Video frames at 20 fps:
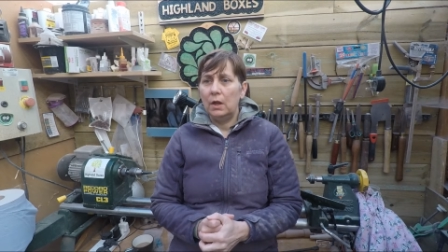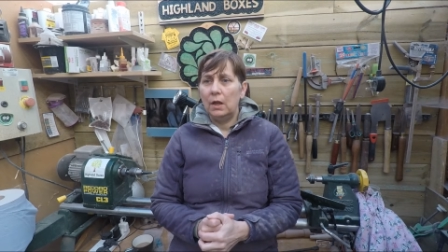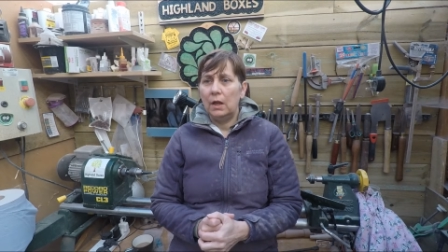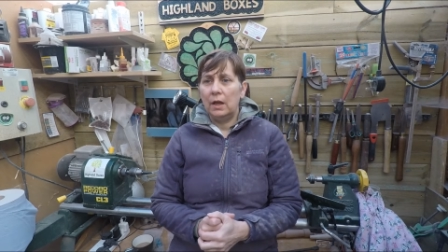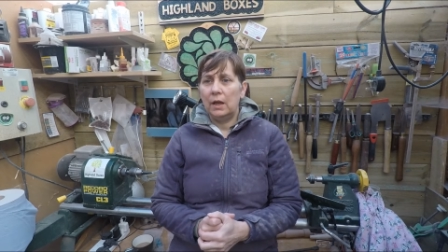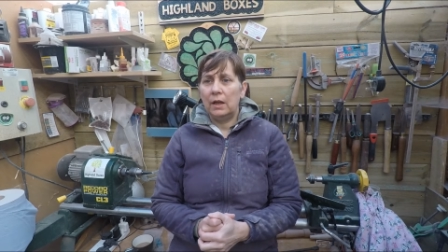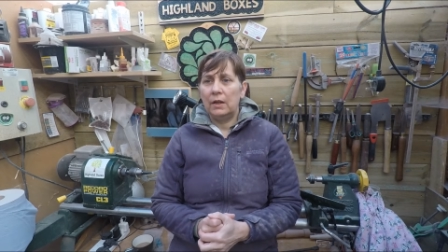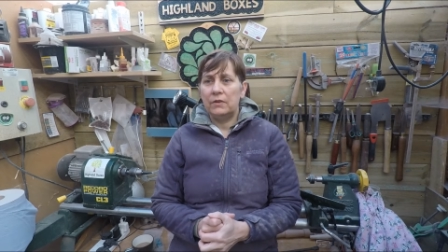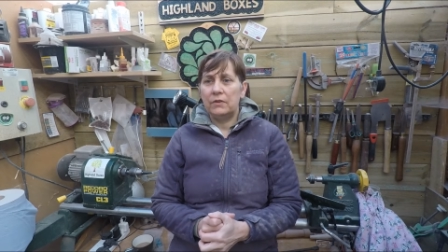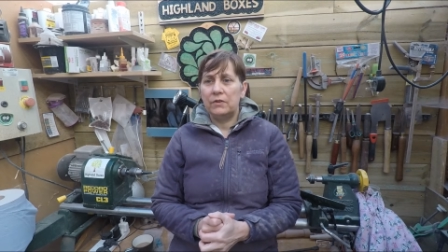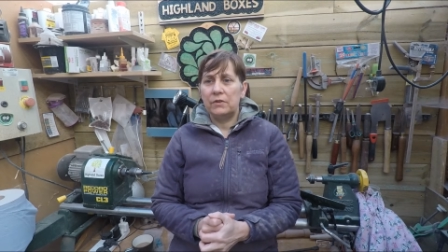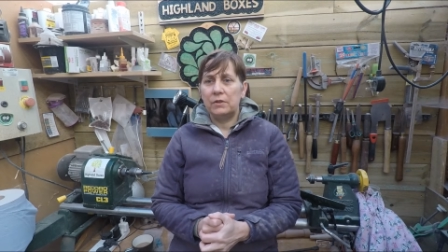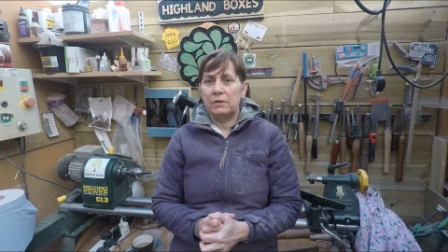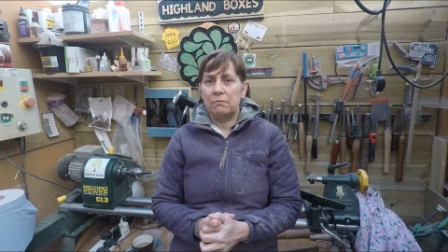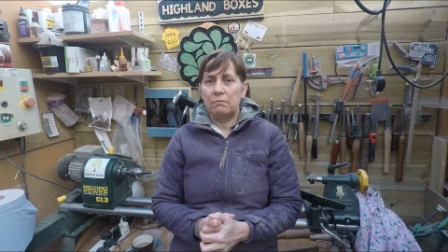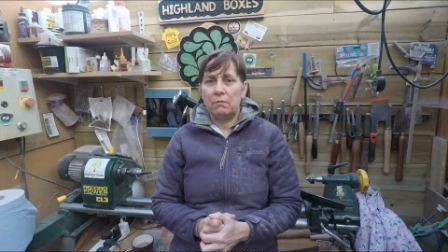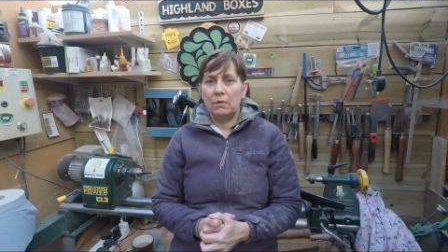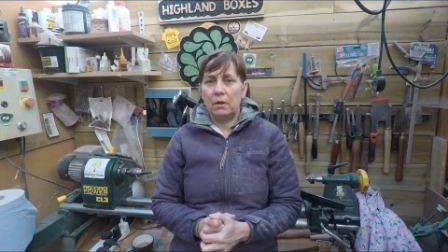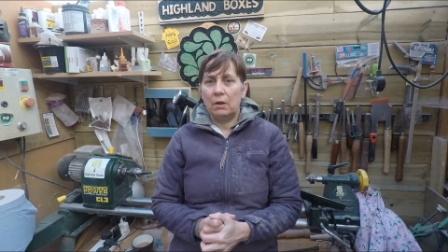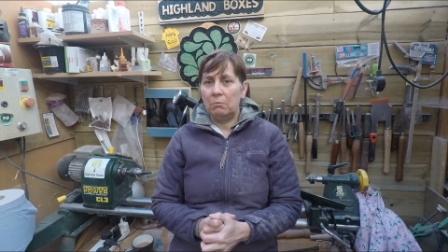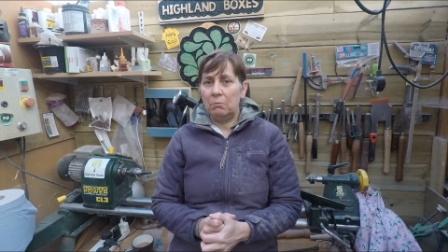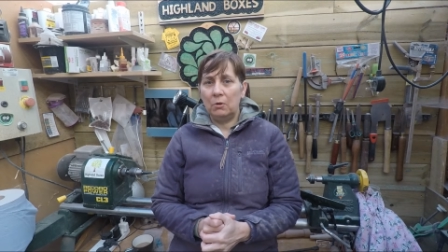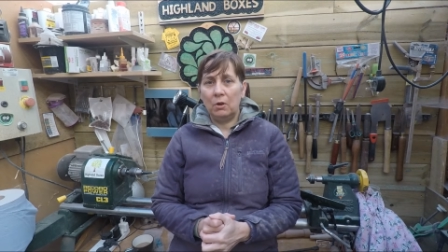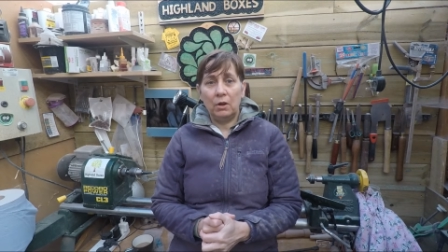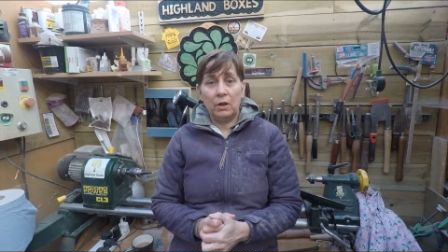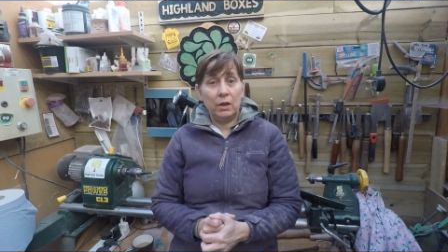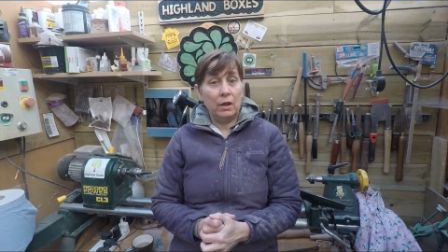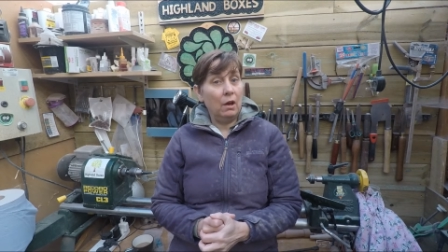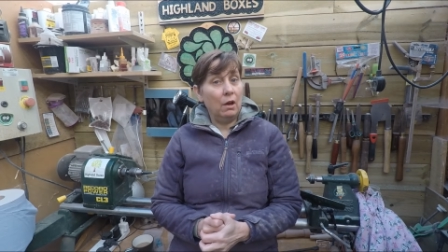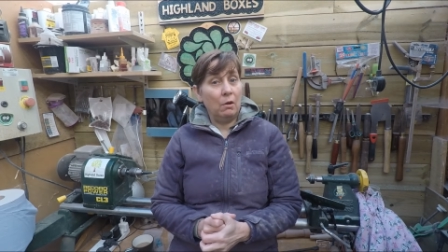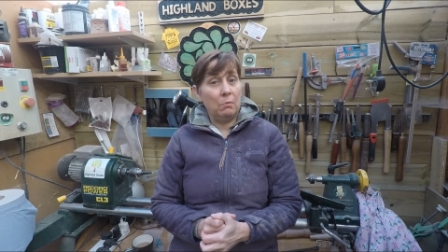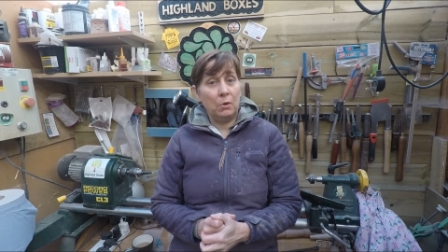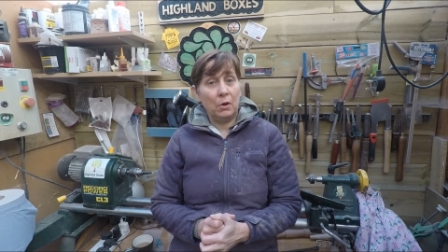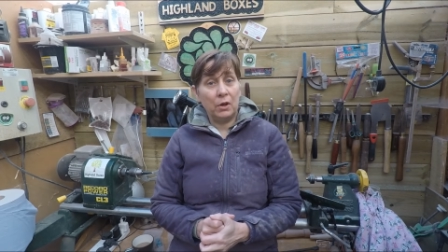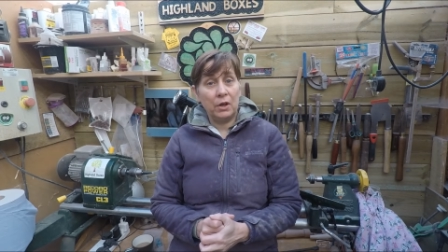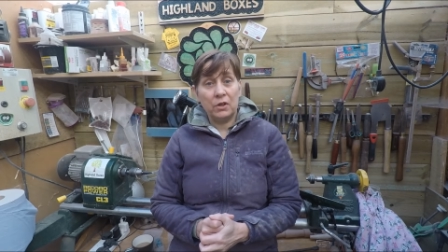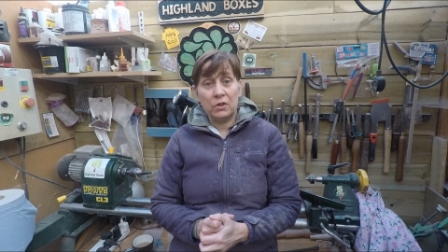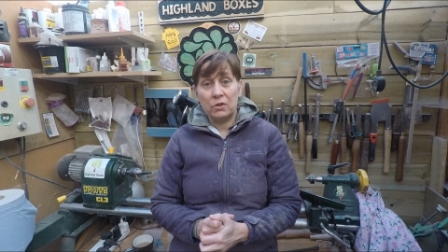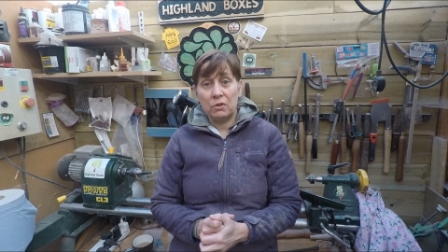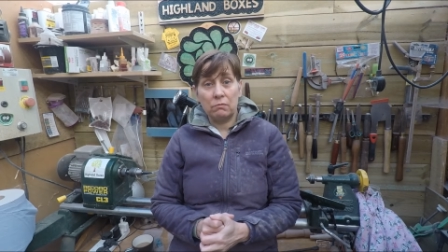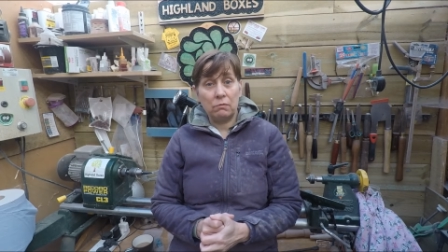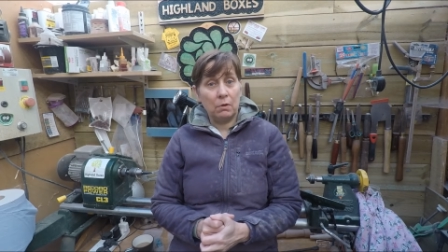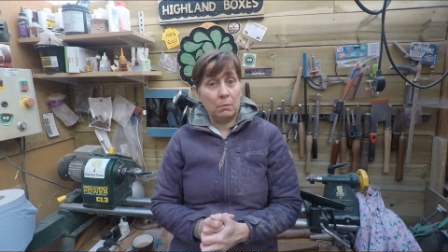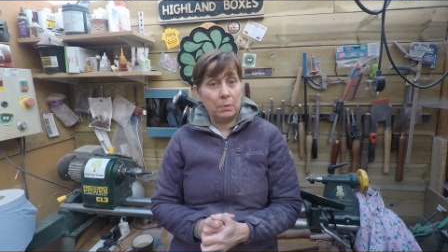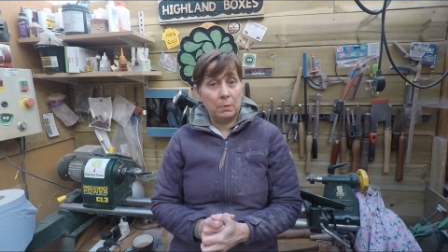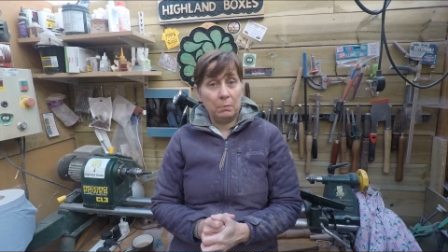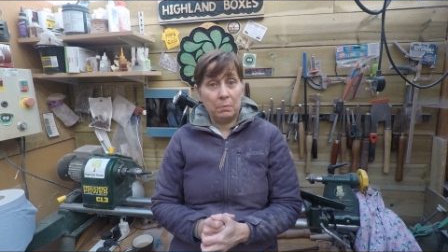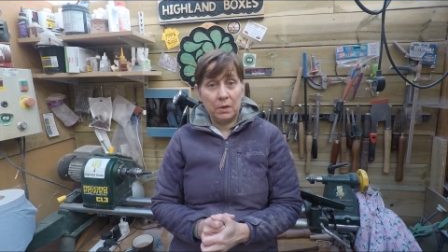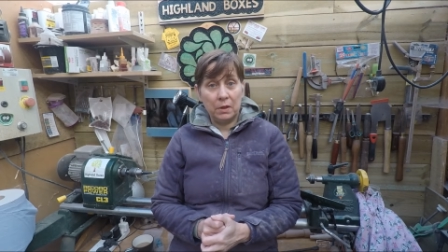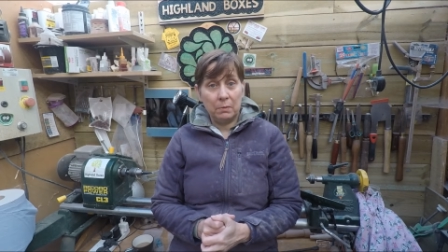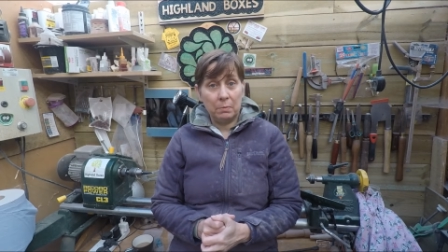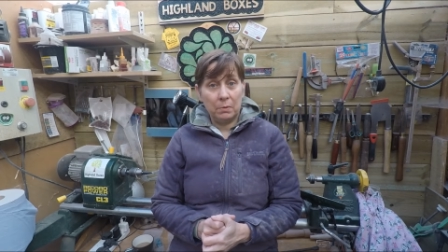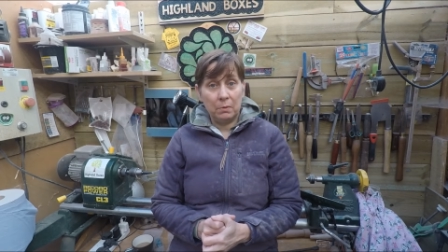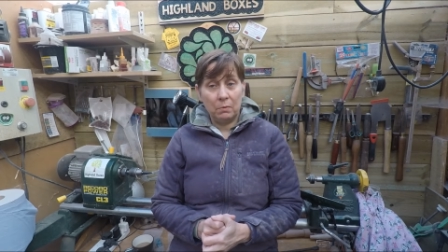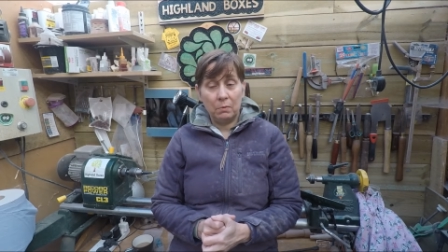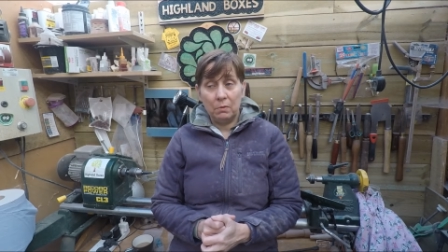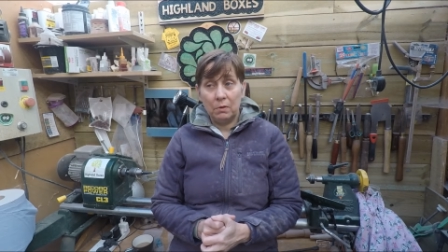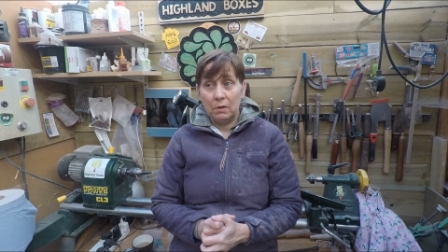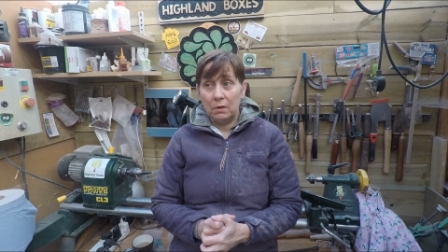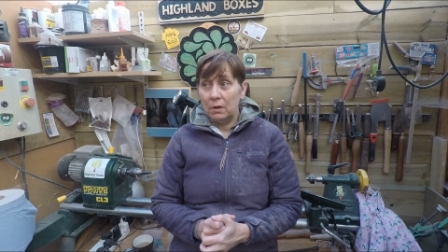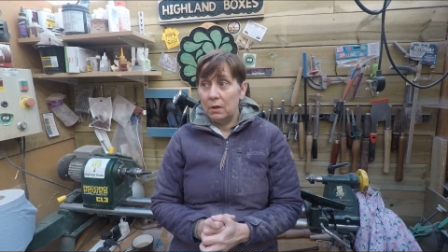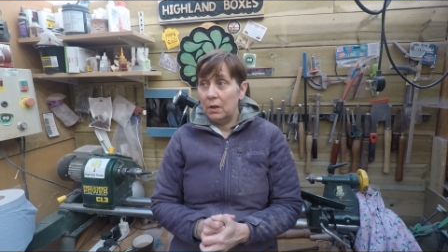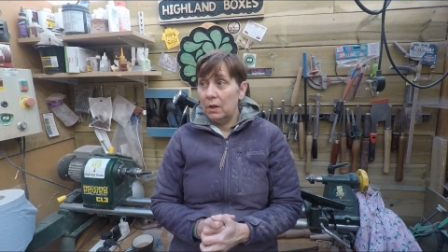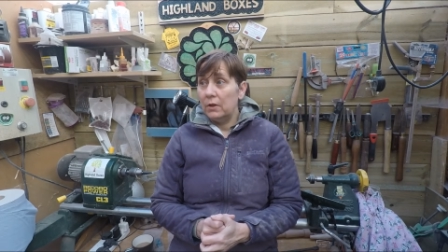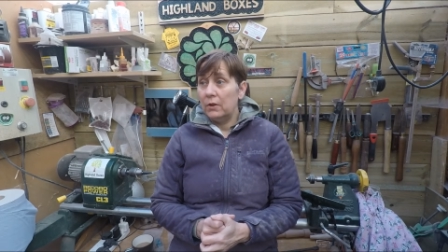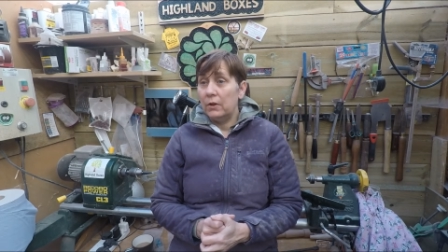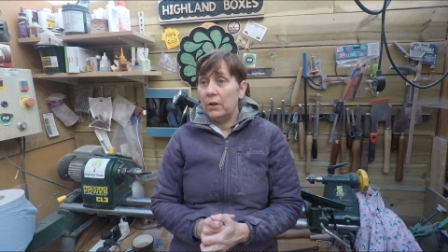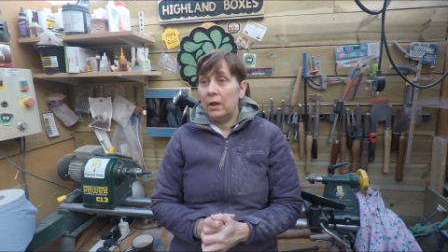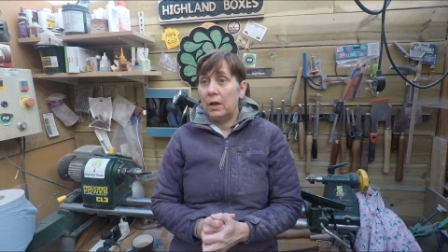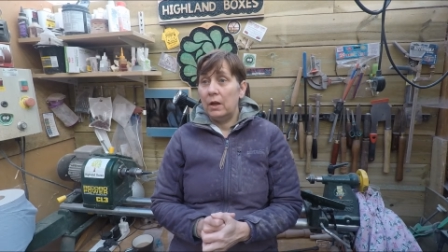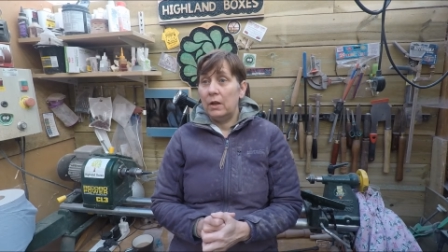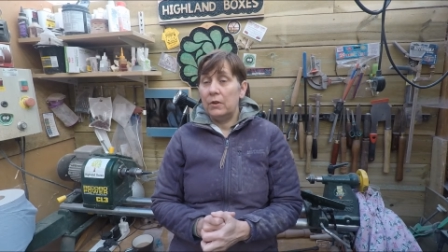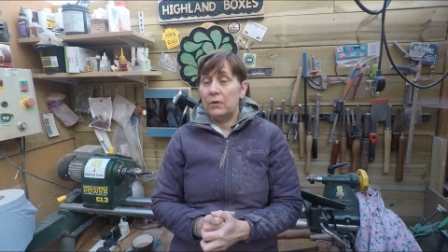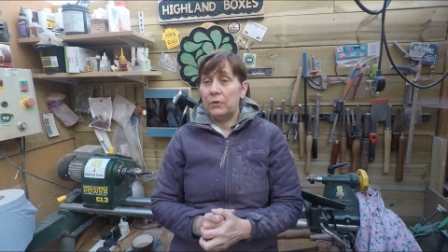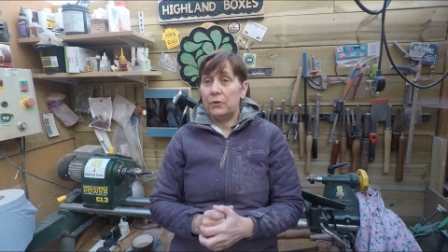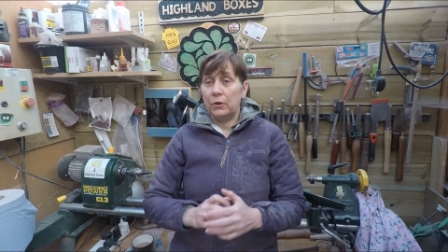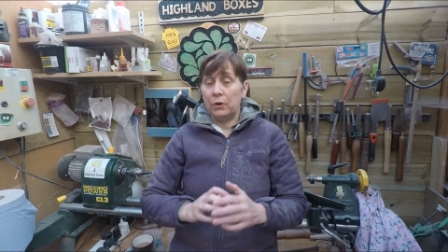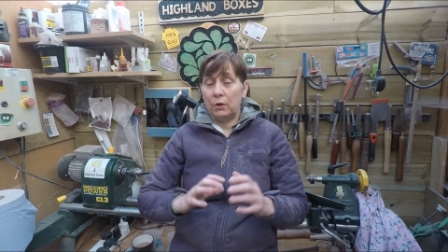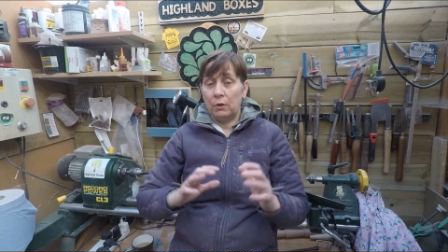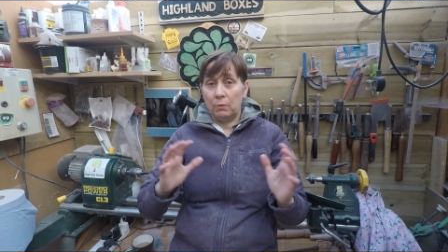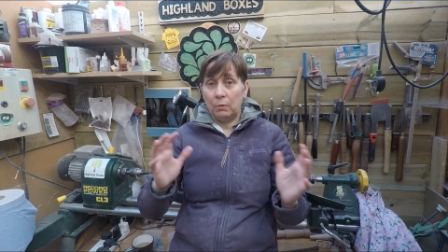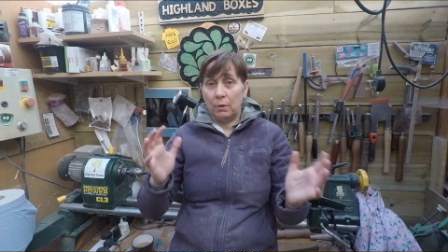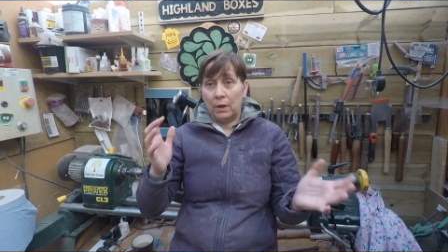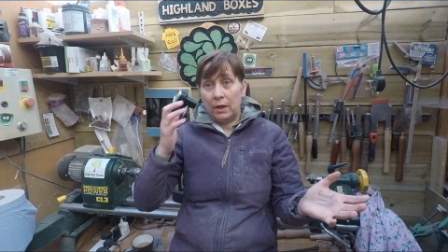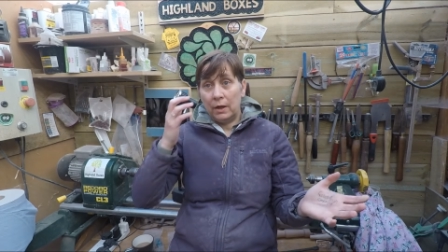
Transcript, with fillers: and I'm not into robbing people. So